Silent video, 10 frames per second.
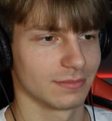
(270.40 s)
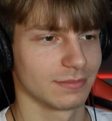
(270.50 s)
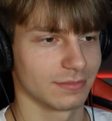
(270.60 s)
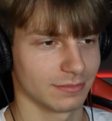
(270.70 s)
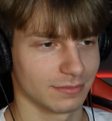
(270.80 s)

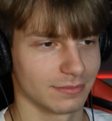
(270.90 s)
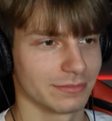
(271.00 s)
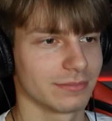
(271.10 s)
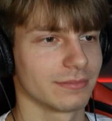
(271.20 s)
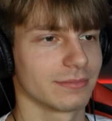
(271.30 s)

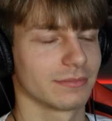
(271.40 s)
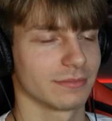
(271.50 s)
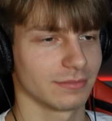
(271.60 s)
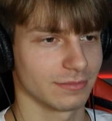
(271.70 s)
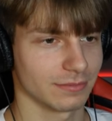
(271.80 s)

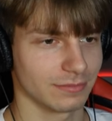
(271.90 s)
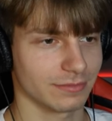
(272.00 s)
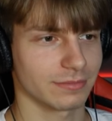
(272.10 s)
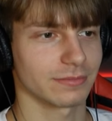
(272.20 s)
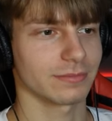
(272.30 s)

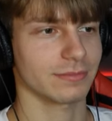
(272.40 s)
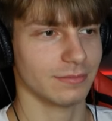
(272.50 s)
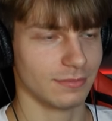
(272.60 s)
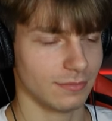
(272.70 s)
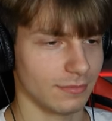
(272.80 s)

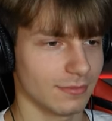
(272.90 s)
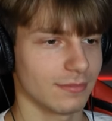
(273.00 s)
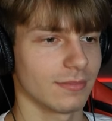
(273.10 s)
Nobody speaks.